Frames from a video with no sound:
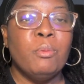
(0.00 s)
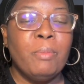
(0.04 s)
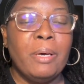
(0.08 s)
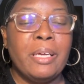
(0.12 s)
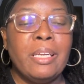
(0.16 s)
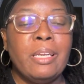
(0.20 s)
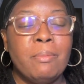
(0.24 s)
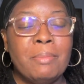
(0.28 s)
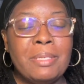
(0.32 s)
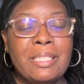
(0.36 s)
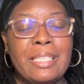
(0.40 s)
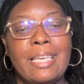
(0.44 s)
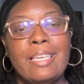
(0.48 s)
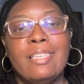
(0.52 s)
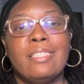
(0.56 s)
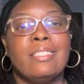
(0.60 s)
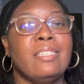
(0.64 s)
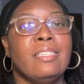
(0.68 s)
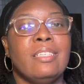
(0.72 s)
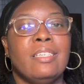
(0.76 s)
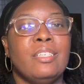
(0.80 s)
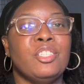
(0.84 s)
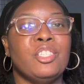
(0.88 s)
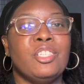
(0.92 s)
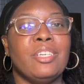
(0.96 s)
My name is
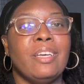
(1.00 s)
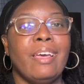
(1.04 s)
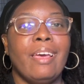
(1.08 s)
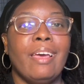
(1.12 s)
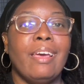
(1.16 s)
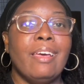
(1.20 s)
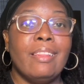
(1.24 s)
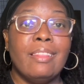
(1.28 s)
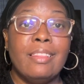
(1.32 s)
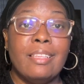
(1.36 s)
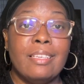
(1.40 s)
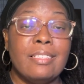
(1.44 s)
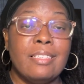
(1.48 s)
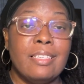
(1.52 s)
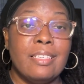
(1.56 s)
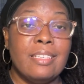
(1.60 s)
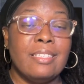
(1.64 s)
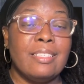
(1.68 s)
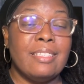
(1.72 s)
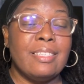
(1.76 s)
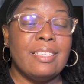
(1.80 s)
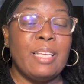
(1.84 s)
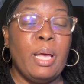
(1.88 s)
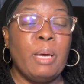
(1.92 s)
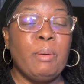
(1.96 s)
Antonisha, and this
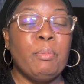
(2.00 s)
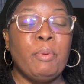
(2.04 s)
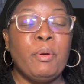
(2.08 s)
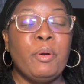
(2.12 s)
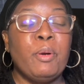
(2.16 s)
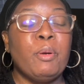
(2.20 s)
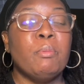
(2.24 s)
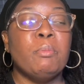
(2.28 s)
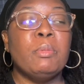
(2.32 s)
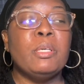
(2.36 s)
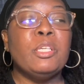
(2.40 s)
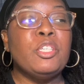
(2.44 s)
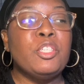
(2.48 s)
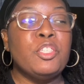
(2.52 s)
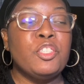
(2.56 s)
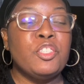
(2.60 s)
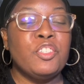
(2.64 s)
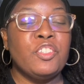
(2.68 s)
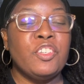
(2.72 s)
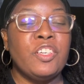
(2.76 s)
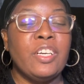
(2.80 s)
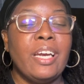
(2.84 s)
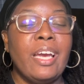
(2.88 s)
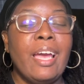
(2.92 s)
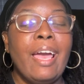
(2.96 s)
is Disciple Her
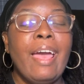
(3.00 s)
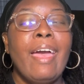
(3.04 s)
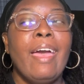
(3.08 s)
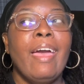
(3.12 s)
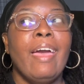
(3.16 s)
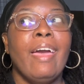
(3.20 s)
Ministry.